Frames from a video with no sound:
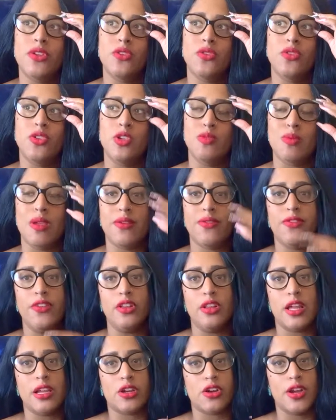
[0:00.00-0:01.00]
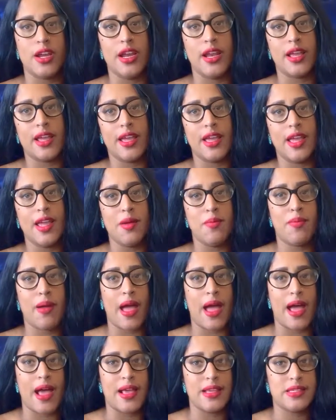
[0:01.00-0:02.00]
you may feel like you're hitting an
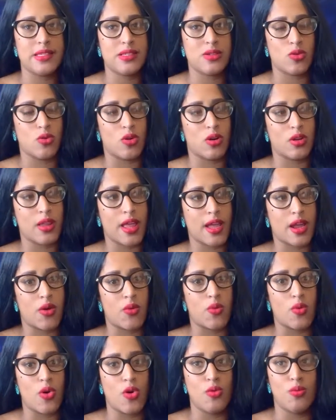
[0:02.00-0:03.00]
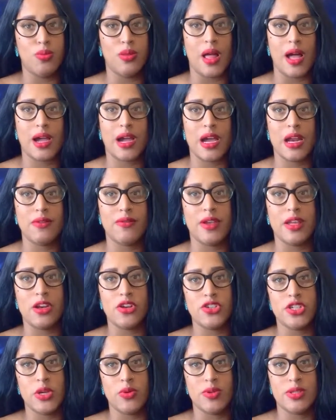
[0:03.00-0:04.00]
impasse or like a roadblock kind of
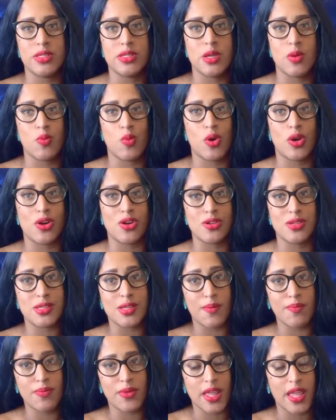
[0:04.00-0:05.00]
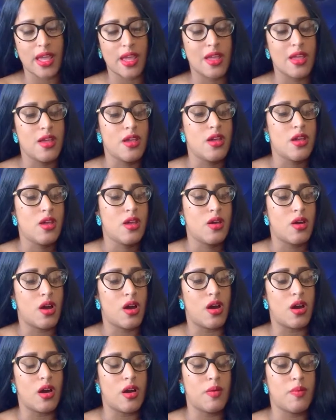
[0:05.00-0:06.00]
energy with someone or something.
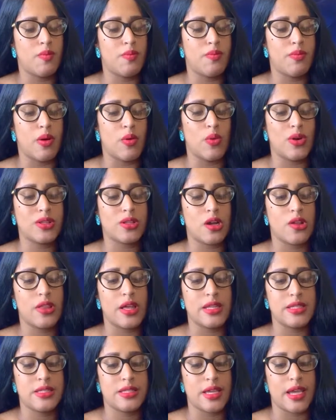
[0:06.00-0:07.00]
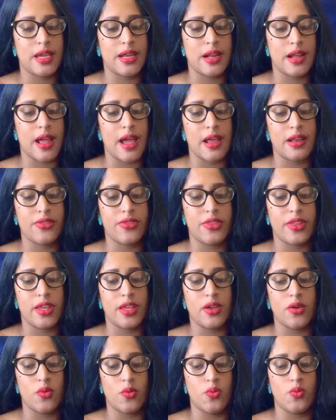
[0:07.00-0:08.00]
But with all that said,
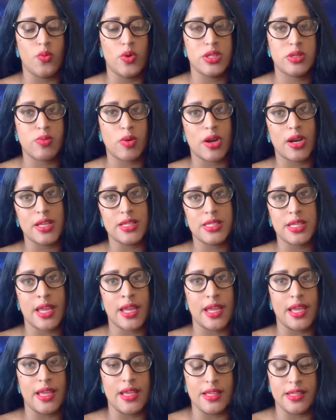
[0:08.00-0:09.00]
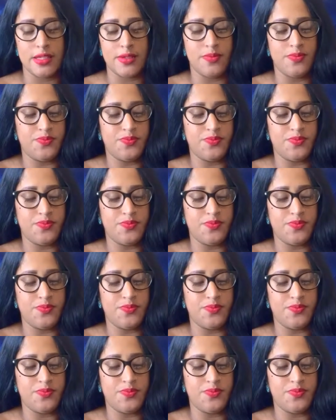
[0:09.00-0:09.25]
what Spirit is saying is,